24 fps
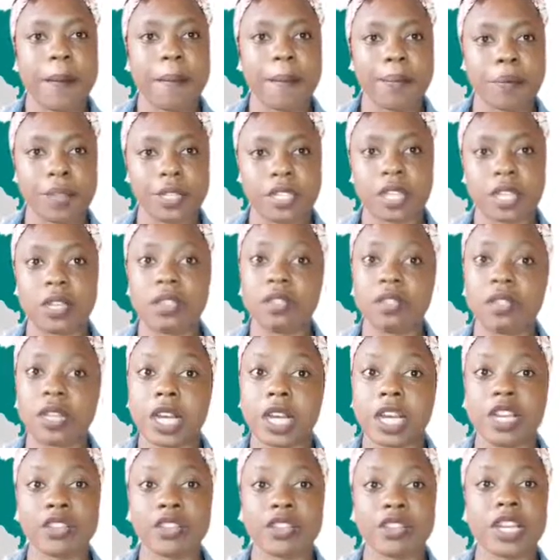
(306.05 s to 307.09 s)
put down your
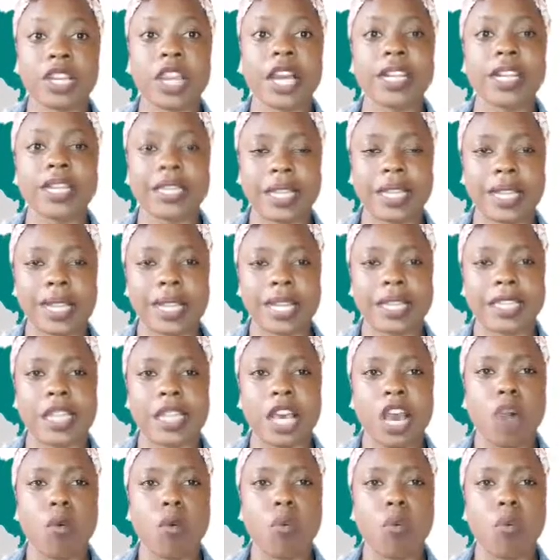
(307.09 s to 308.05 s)
country and tell us